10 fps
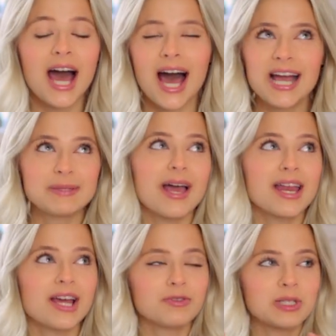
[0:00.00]
I
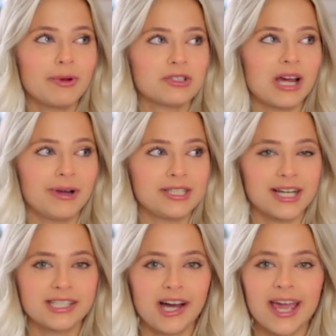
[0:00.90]
spend so much time on
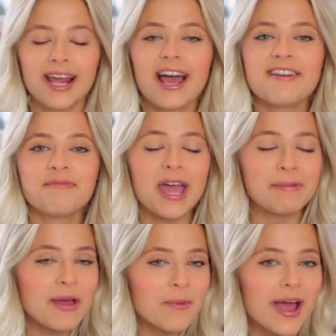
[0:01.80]
TikTok and I've
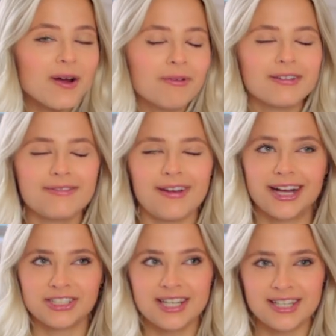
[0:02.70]
made my way over to
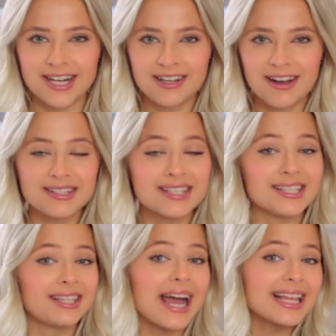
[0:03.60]
fashion TikTok
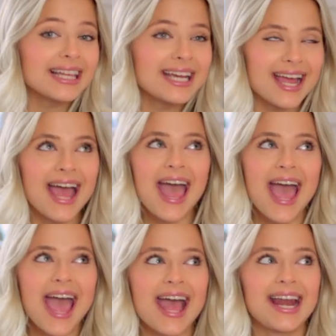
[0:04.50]
slightly
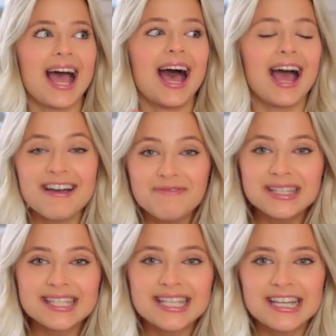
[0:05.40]
and I have
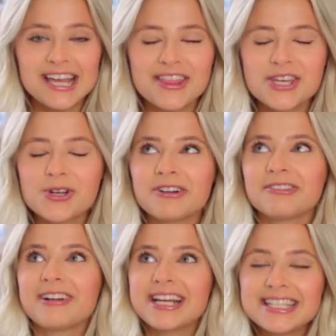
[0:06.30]
been seeing the
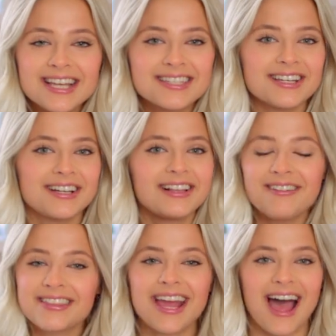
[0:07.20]
craziest
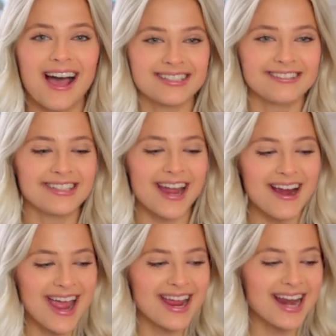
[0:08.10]
clothing hacks on
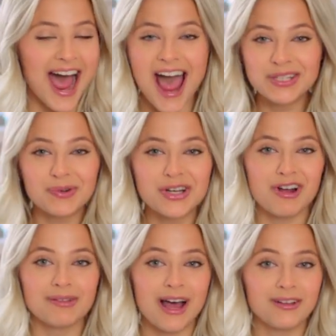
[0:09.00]
there and I just want to
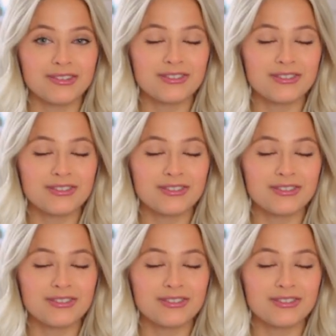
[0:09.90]
try them out.